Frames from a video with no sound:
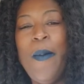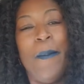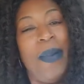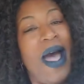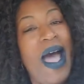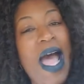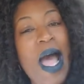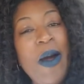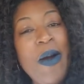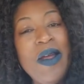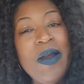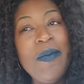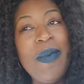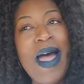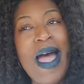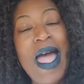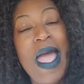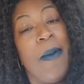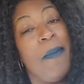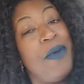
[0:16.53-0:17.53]
powered
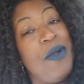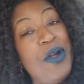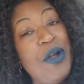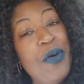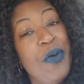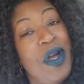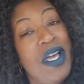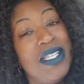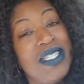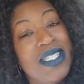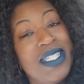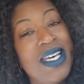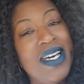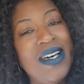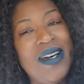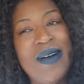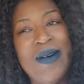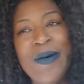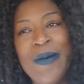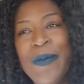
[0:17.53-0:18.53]
by Pure
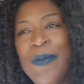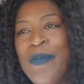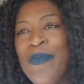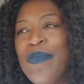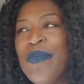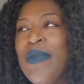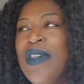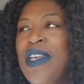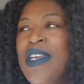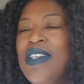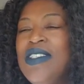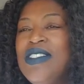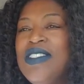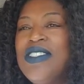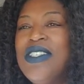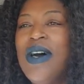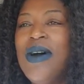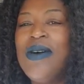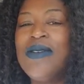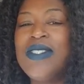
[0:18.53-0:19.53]
Wisdom.
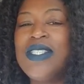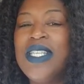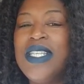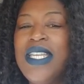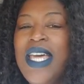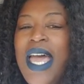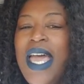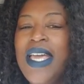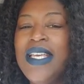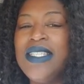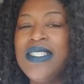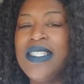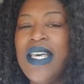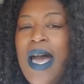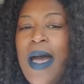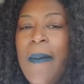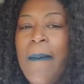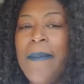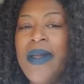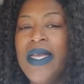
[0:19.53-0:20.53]
So today's
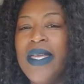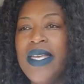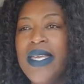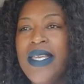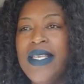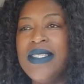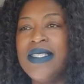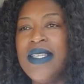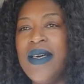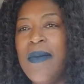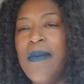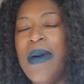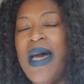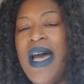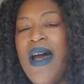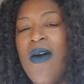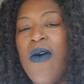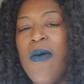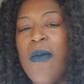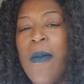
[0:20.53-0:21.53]
topic is
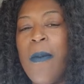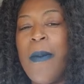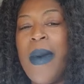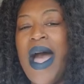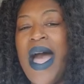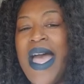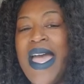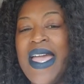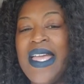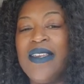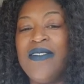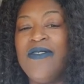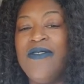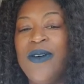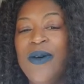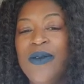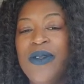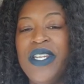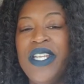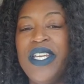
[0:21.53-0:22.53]
about
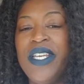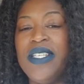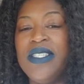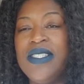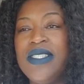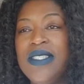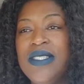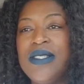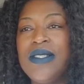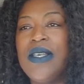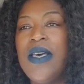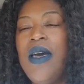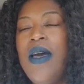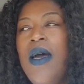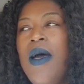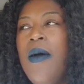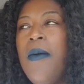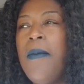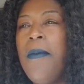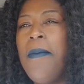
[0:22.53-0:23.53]
mindfulness.
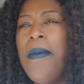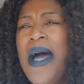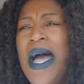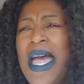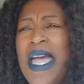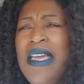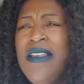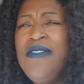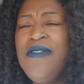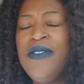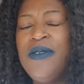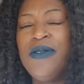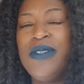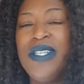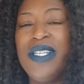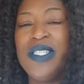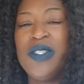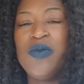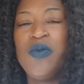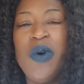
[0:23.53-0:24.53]

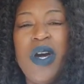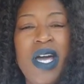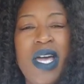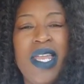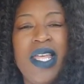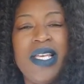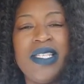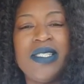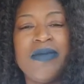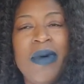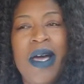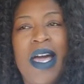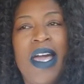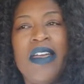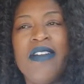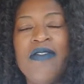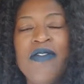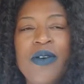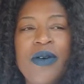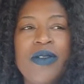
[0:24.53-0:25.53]
Mindfulness. What is
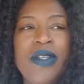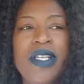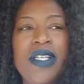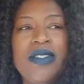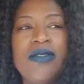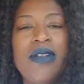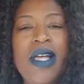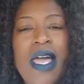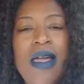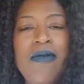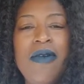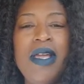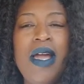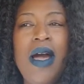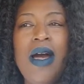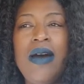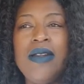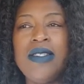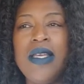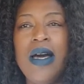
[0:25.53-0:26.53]
mindfulness? Like, we
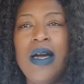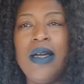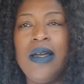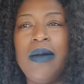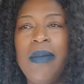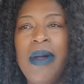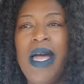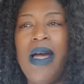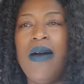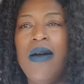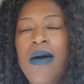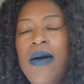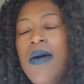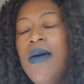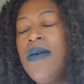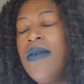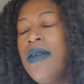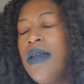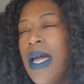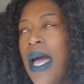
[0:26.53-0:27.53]
all talk about,
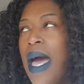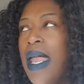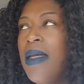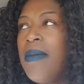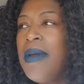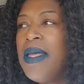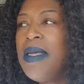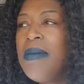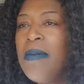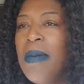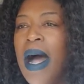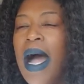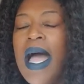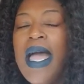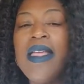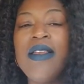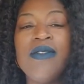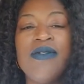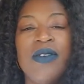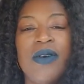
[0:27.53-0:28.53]
oh, you got to be
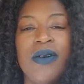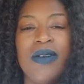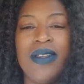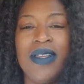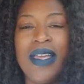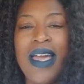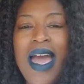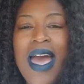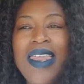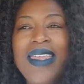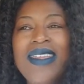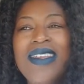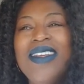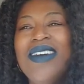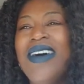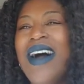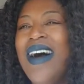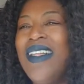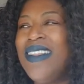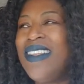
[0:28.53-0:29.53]
mindful. You got to
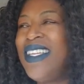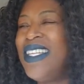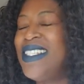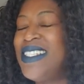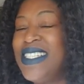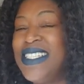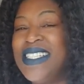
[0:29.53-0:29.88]
do all of this